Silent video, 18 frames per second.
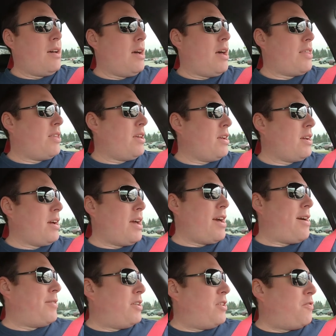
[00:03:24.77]
I think I
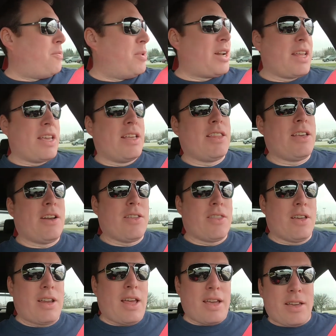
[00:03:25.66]
have enough money in
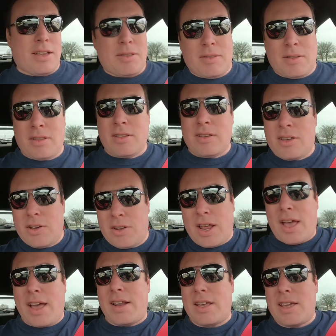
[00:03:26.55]
there that I can go
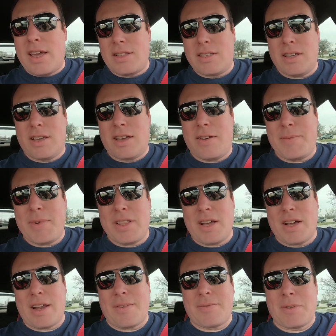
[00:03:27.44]
to any ATM
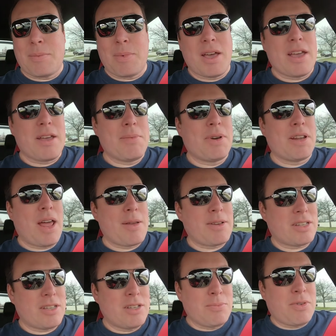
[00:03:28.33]
and not have to pay, but
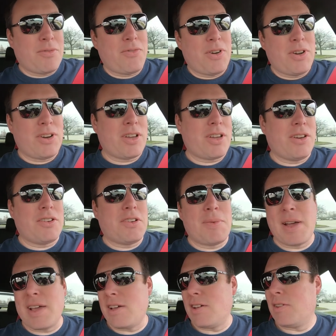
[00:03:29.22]
I still prefer to go
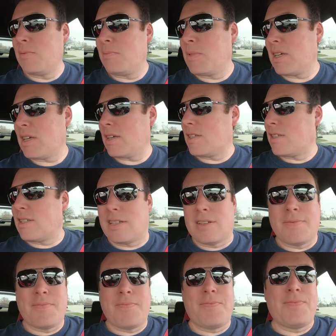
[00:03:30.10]
to my own because
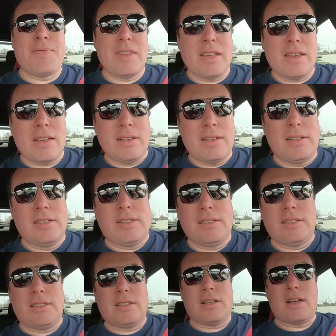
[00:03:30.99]

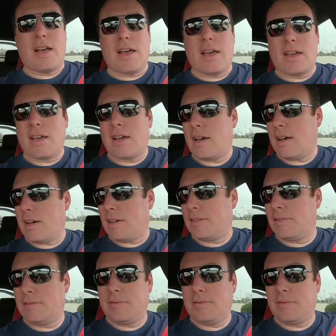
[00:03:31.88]
I,